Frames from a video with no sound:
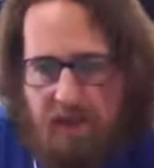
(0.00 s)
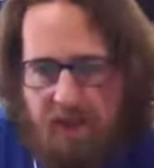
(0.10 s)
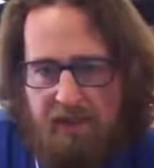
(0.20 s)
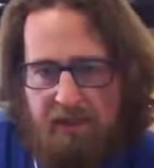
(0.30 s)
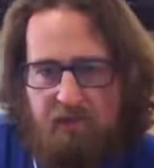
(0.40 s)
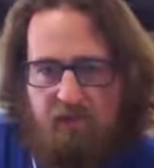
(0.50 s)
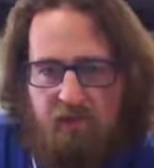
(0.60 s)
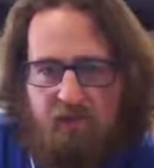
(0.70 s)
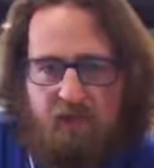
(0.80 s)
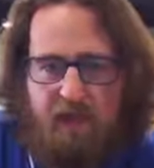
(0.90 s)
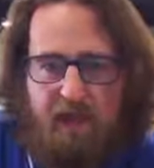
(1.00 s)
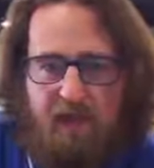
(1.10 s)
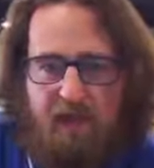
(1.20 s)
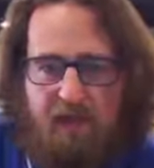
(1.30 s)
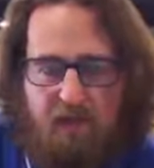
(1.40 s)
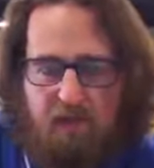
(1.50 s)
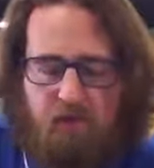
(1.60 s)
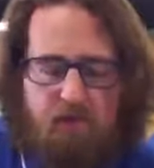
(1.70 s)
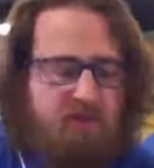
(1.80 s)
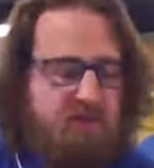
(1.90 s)
and for that
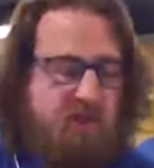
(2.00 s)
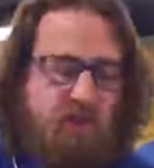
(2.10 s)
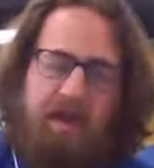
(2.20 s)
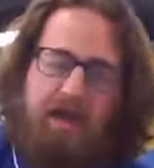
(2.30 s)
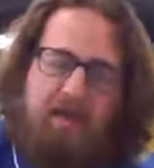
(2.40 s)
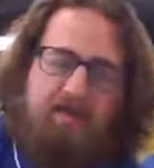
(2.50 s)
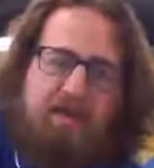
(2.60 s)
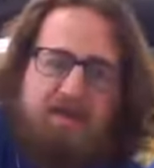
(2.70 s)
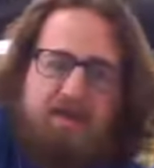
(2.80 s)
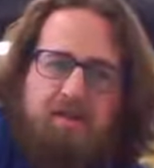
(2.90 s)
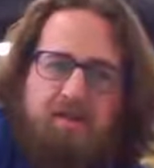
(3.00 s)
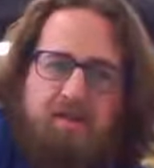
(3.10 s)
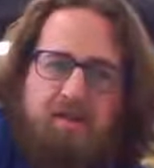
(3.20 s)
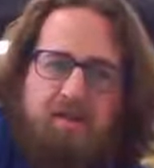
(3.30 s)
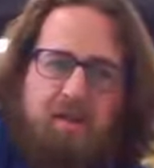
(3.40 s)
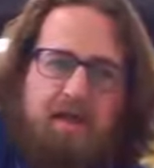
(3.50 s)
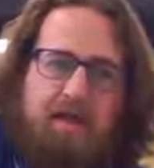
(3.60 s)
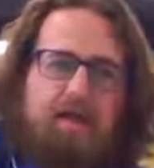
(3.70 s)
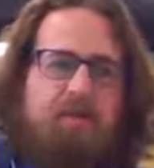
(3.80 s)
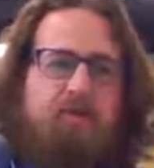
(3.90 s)
we just call it elevation
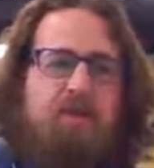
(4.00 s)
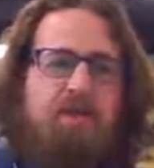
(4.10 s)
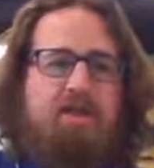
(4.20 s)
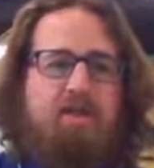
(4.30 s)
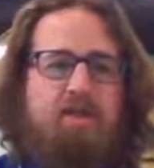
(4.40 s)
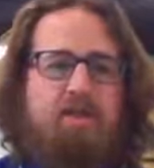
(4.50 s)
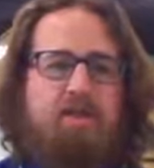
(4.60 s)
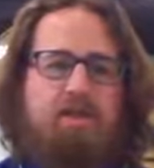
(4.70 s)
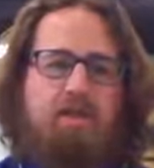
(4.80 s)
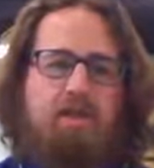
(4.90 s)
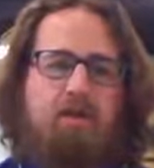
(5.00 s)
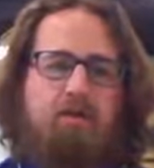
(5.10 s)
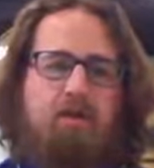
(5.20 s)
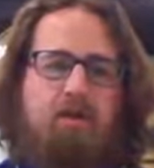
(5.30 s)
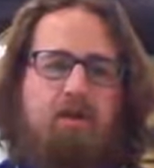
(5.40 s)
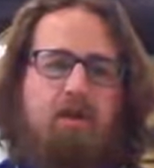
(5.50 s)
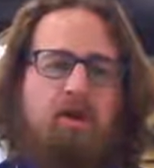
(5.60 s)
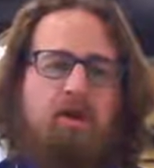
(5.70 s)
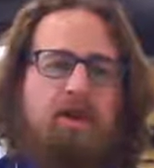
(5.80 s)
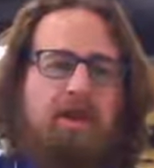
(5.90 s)
and depression, pulling it
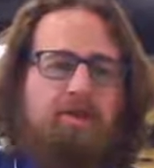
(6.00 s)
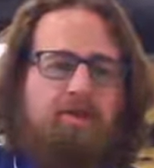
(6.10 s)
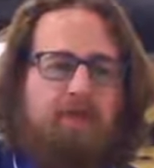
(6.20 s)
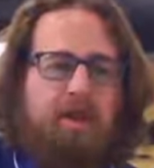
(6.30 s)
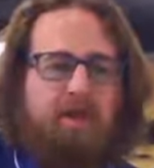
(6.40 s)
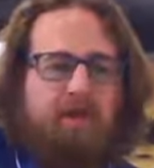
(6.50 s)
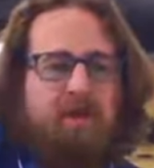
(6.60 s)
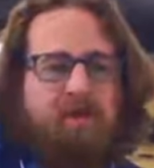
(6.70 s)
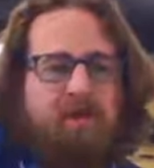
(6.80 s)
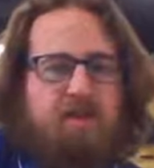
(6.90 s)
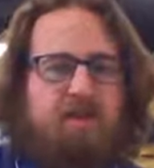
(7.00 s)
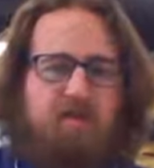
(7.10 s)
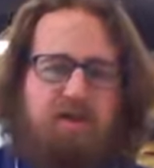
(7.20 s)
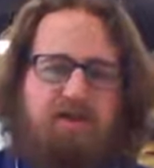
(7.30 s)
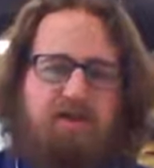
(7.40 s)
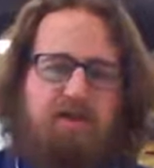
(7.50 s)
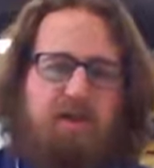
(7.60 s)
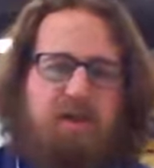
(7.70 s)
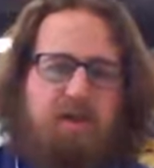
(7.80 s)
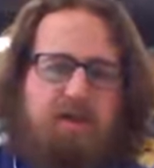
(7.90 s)
all the way down, so elevation and depression.
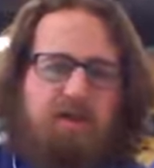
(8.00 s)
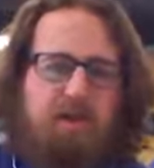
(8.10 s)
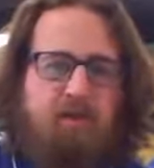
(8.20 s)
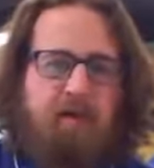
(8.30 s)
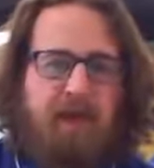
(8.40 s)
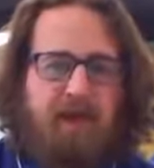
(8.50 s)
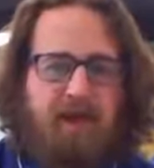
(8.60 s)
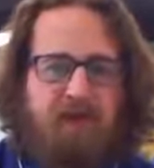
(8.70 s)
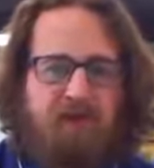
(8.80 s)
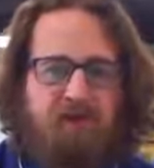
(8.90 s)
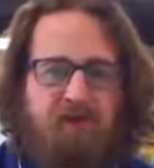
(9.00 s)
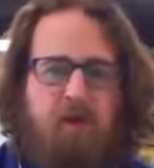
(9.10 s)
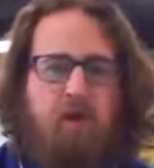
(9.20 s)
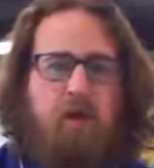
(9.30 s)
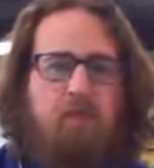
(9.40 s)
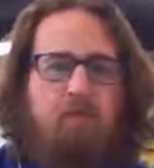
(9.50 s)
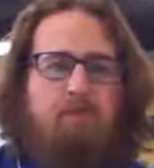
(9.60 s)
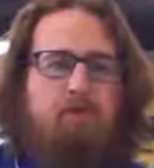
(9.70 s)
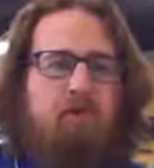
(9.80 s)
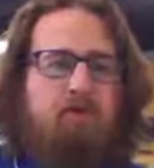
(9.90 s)
Then we have
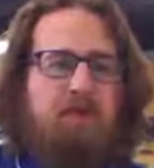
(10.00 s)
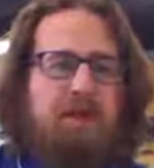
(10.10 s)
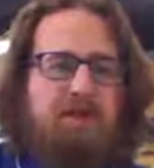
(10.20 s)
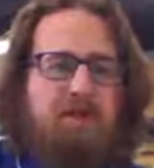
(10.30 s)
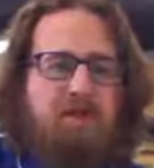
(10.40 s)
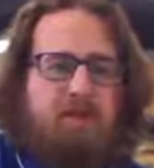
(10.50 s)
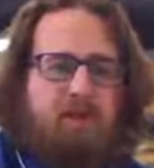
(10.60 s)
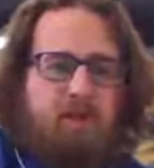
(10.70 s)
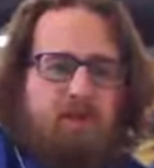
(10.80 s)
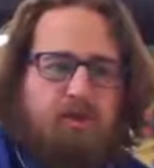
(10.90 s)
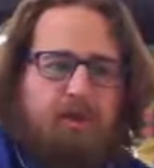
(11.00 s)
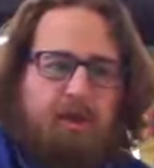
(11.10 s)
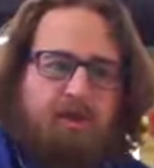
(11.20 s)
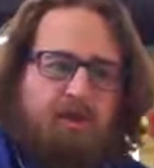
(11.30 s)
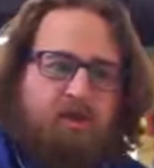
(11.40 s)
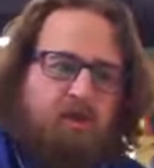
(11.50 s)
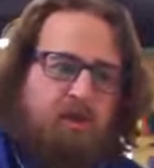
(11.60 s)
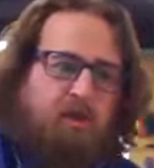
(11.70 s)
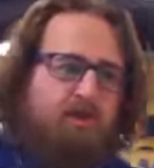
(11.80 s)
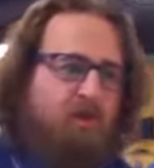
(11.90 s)
protraction, so coming
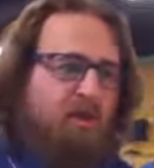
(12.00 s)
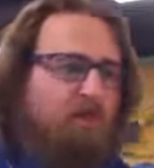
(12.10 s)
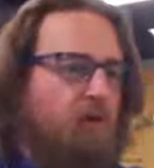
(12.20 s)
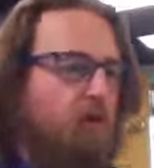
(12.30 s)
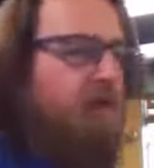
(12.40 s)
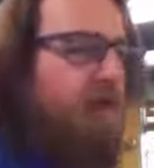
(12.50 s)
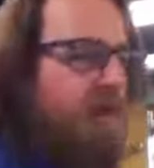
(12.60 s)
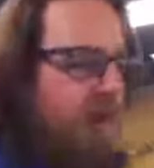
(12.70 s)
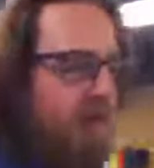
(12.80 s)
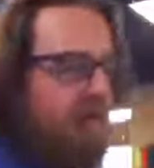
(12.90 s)
really far forward,